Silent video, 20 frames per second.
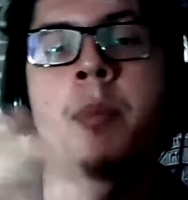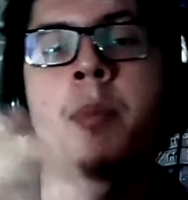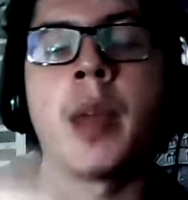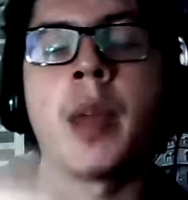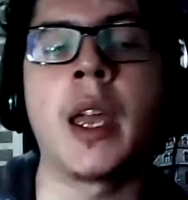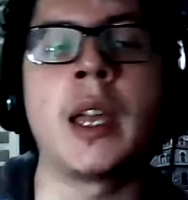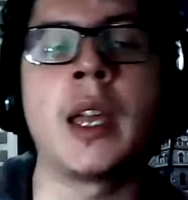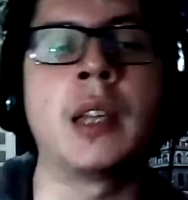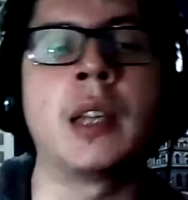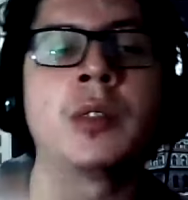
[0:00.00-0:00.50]

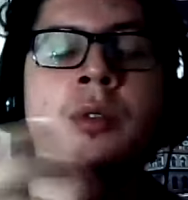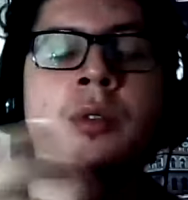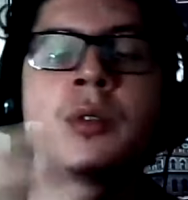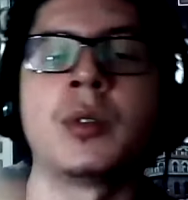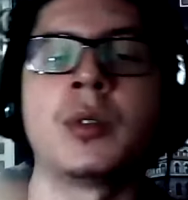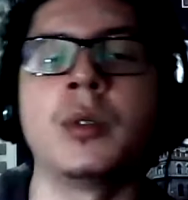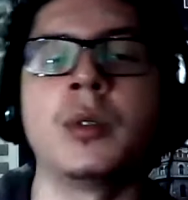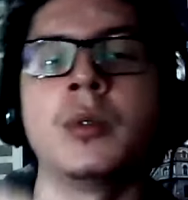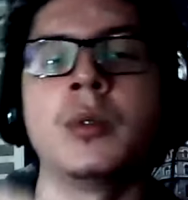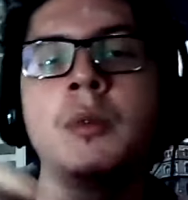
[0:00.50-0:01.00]
pays
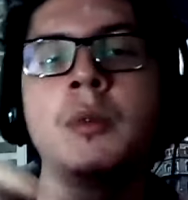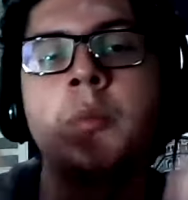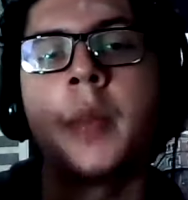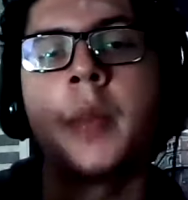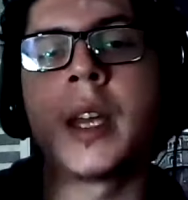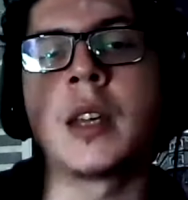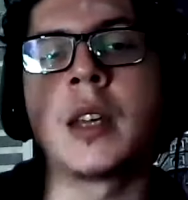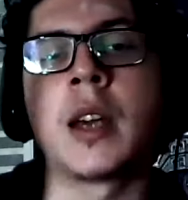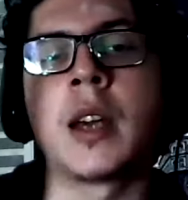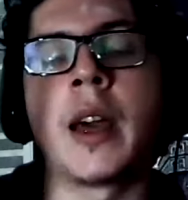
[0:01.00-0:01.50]
to
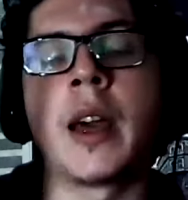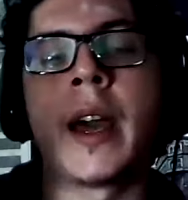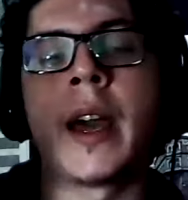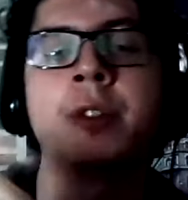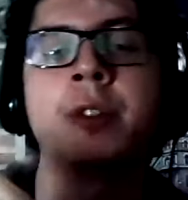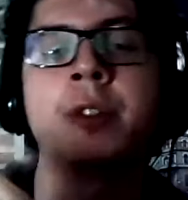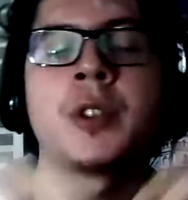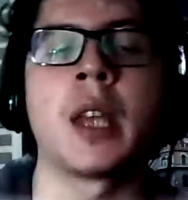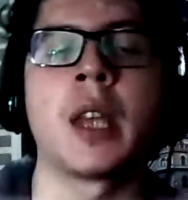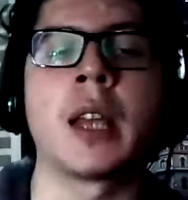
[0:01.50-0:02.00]
make a
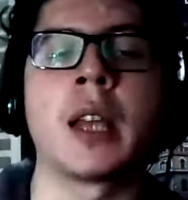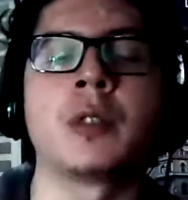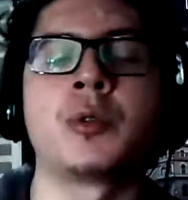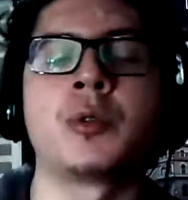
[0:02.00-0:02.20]
hashtag